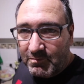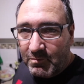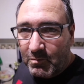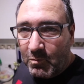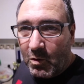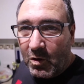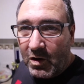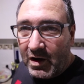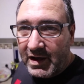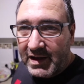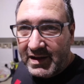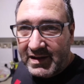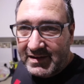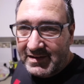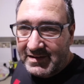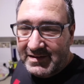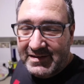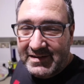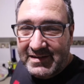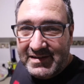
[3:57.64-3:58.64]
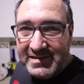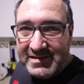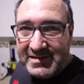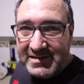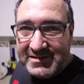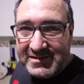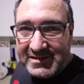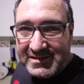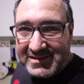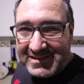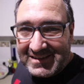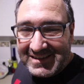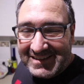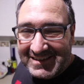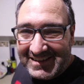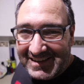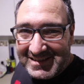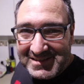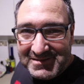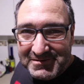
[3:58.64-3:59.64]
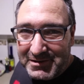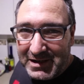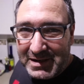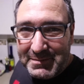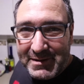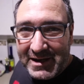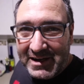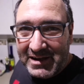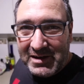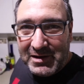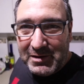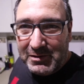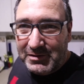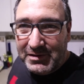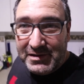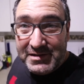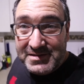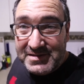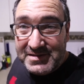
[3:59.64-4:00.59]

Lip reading: Why? It doesn't really make a whole lot of